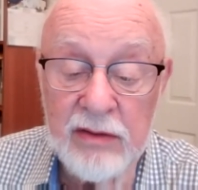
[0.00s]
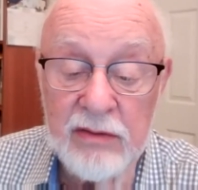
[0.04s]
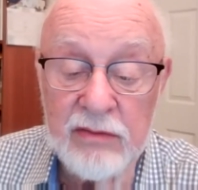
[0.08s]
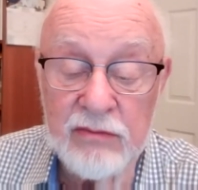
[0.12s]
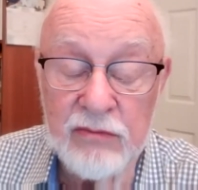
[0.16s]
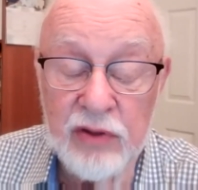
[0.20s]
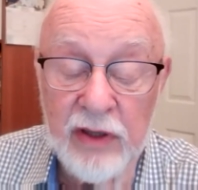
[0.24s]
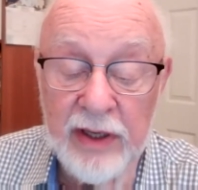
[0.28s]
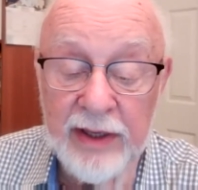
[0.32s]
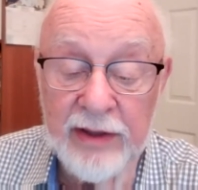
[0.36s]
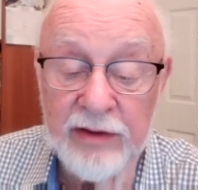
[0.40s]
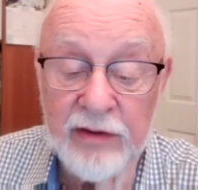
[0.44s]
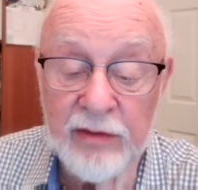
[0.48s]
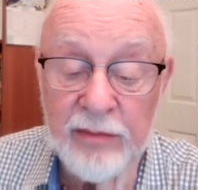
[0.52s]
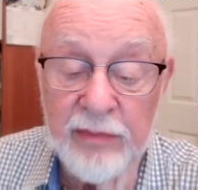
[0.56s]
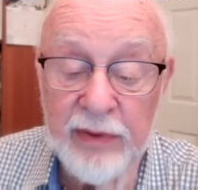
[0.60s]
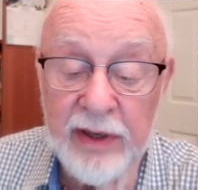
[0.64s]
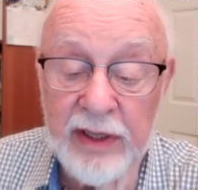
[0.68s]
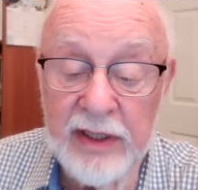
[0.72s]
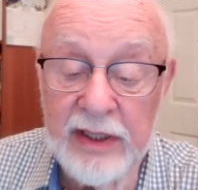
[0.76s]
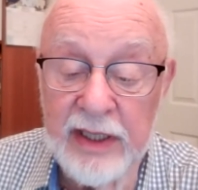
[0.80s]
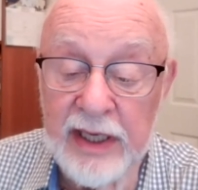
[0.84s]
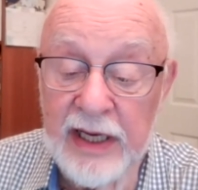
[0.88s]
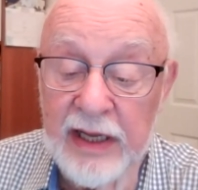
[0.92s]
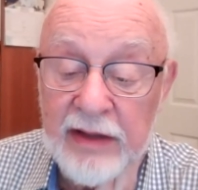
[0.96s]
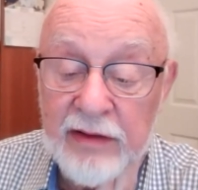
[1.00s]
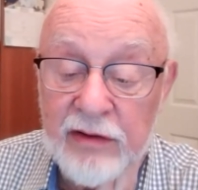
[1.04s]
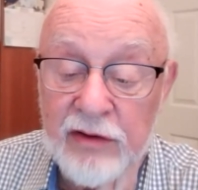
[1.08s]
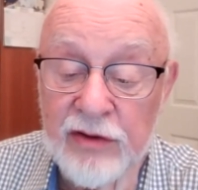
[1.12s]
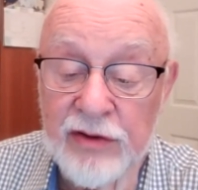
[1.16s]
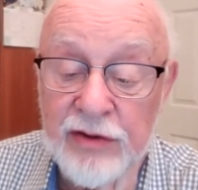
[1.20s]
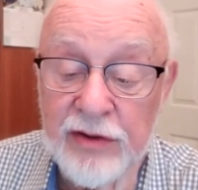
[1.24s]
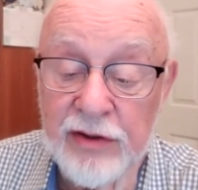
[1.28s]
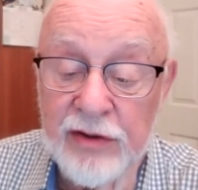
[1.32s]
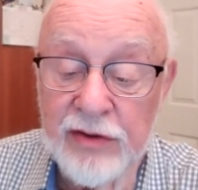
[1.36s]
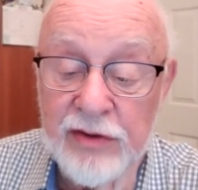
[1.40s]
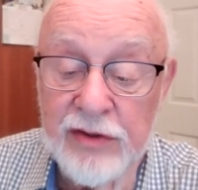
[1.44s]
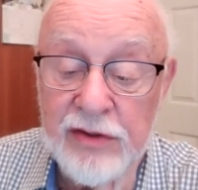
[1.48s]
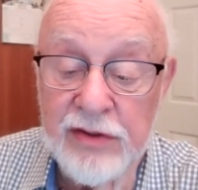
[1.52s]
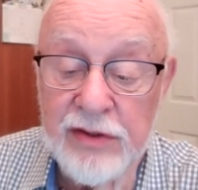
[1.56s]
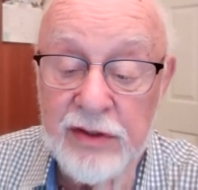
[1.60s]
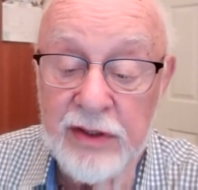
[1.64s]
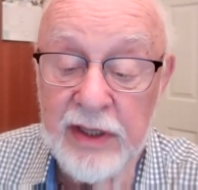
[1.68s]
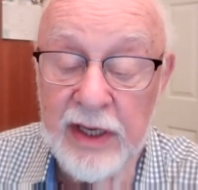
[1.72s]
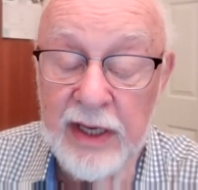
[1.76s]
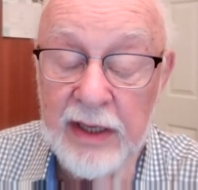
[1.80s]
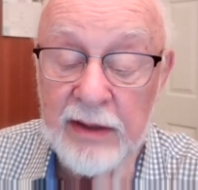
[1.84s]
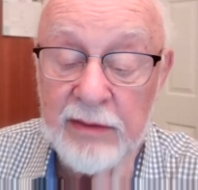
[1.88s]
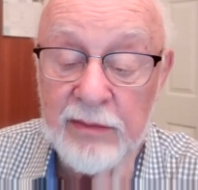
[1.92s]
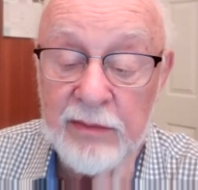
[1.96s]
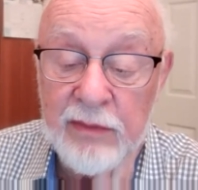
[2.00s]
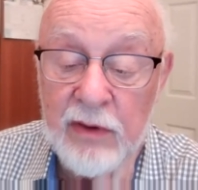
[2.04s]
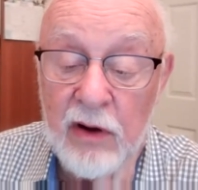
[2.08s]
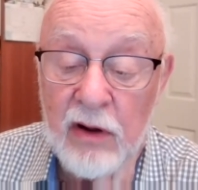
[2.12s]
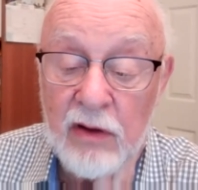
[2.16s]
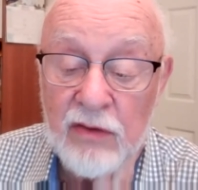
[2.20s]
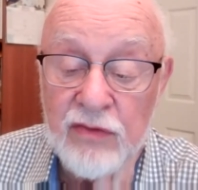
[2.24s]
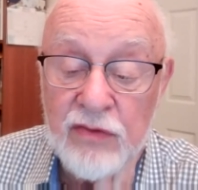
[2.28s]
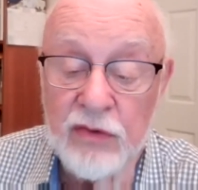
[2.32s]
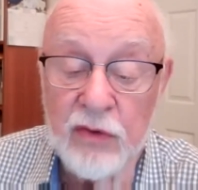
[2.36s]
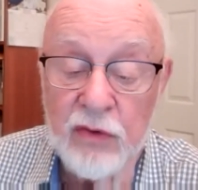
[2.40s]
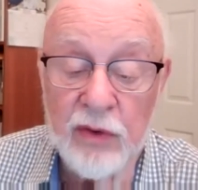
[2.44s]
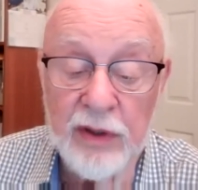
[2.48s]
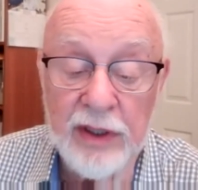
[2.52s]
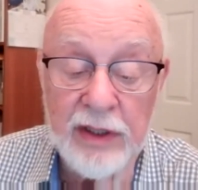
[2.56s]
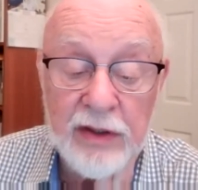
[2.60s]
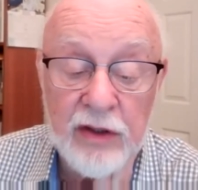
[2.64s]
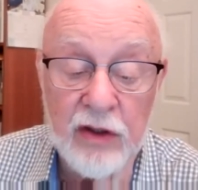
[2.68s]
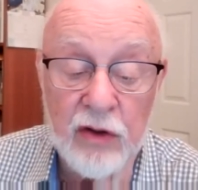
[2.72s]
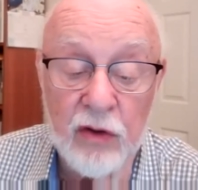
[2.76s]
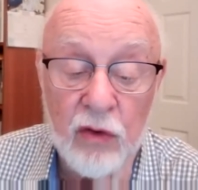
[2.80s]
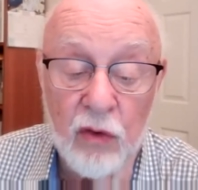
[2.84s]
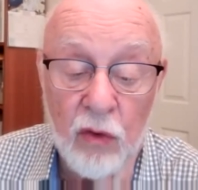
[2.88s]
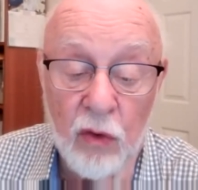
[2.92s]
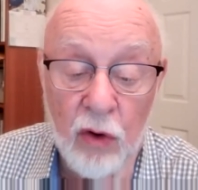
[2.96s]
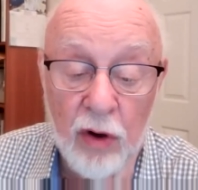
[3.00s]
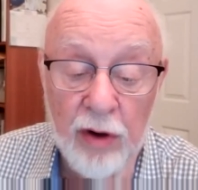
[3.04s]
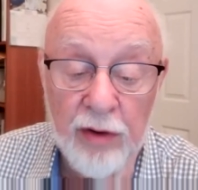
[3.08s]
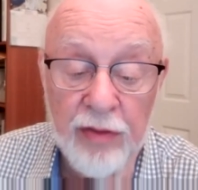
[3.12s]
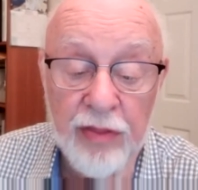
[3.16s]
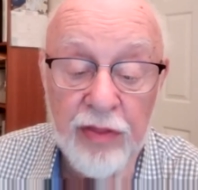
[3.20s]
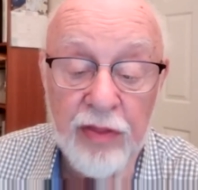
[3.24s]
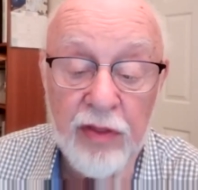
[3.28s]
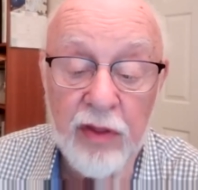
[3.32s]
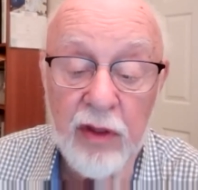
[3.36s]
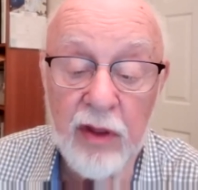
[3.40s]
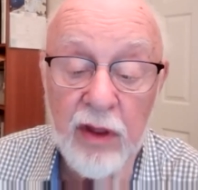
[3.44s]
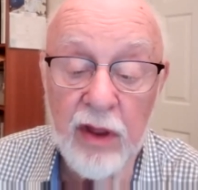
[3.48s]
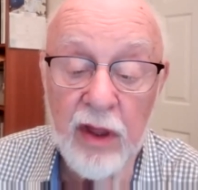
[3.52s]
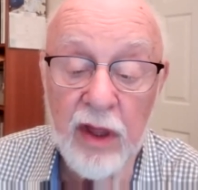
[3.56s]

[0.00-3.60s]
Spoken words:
trying to bring together churches, and also in the north.